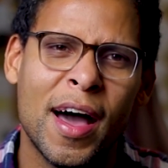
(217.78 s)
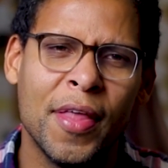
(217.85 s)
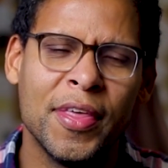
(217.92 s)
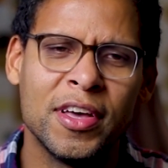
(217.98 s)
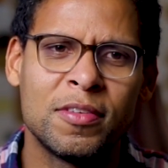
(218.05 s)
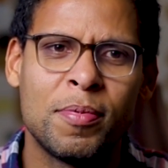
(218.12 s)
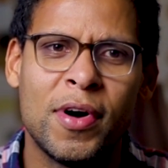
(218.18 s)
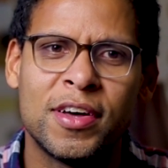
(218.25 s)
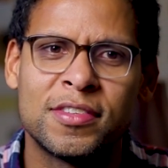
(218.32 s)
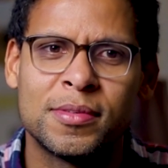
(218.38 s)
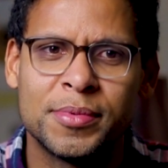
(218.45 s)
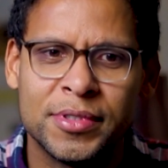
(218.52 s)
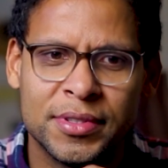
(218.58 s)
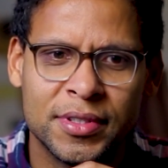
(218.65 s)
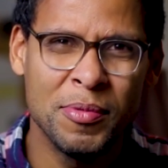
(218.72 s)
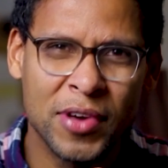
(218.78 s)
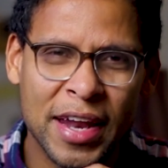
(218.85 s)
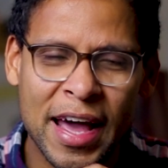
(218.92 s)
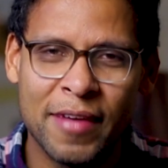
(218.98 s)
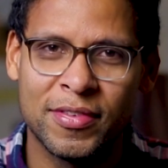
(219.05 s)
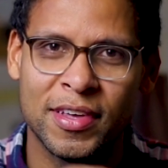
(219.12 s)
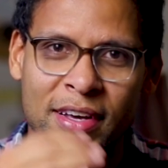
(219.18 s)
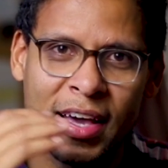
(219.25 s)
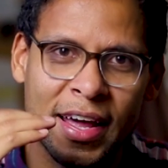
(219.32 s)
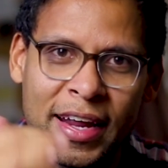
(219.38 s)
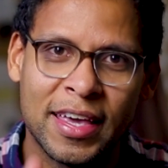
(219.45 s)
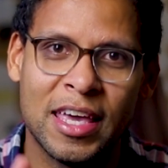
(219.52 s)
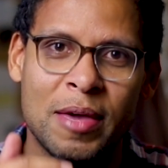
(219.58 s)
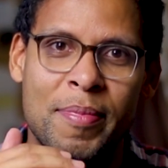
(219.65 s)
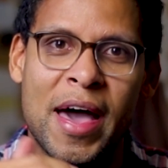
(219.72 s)
I think it's possible. I'm going to have to kind
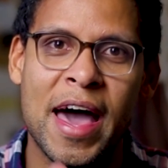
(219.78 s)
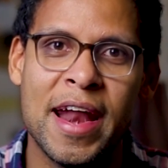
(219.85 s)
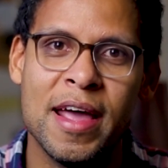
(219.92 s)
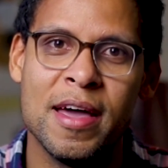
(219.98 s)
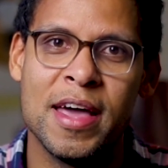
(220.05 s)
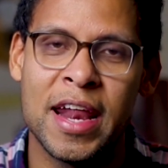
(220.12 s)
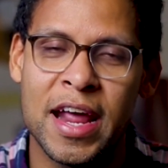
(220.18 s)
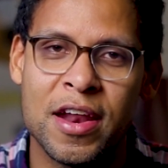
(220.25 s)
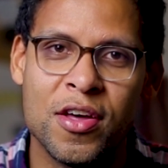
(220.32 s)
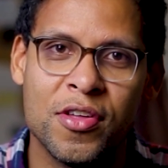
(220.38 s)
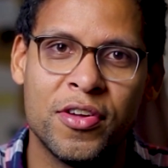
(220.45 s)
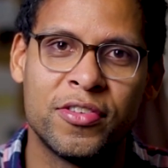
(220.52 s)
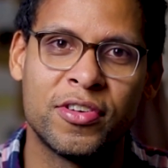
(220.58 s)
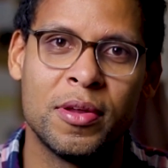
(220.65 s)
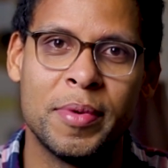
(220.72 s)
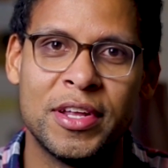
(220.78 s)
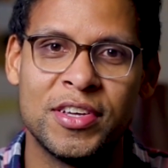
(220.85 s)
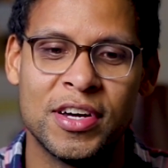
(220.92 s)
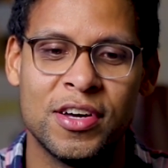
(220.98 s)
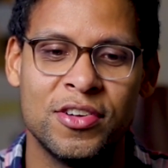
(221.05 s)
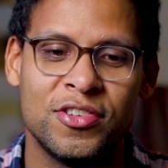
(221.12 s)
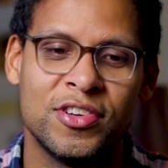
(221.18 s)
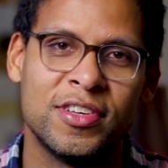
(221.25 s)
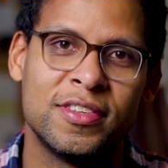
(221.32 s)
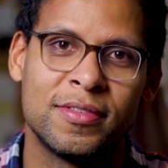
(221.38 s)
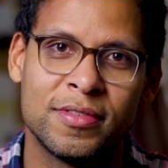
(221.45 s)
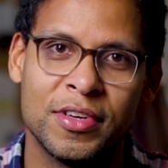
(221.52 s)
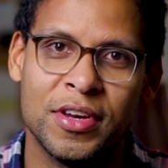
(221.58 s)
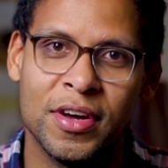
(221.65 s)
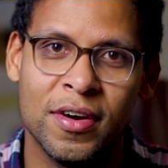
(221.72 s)
of keep at it, and I know there's going to be
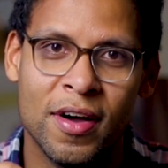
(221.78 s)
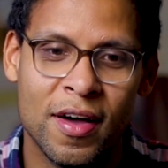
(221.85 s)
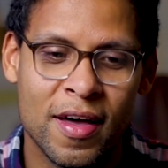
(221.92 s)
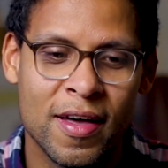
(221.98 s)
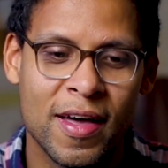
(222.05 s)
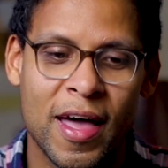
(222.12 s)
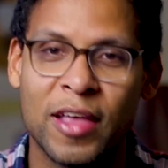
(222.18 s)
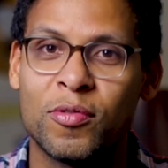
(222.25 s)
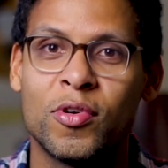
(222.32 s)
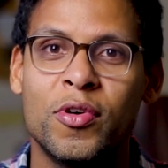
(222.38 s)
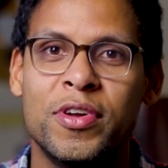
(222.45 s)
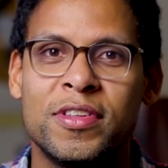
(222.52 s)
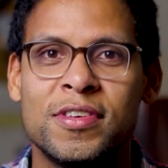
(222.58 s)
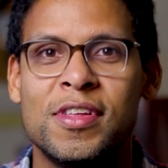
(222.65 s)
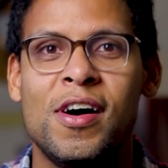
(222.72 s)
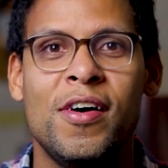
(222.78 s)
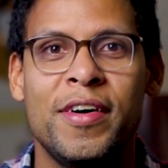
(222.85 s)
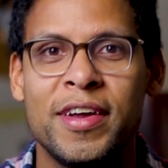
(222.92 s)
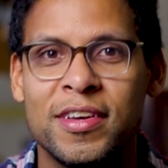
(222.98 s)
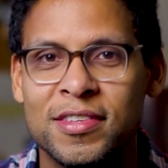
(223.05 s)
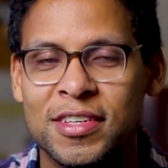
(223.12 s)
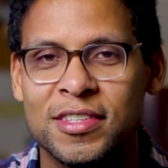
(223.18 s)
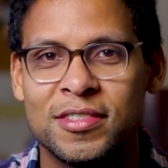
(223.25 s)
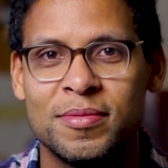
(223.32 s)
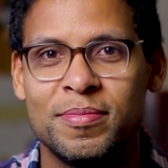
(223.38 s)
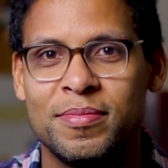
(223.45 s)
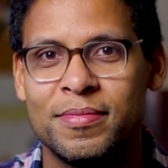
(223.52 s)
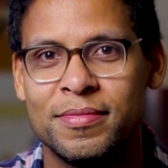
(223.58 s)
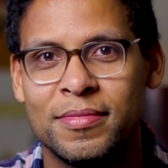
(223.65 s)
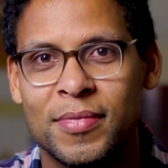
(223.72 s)
challenges, as we're going into the holiday
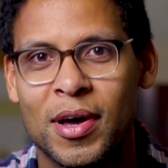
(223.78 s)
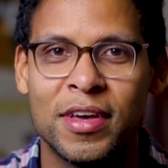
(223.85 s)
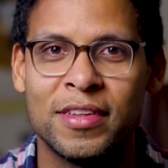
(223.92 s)
season.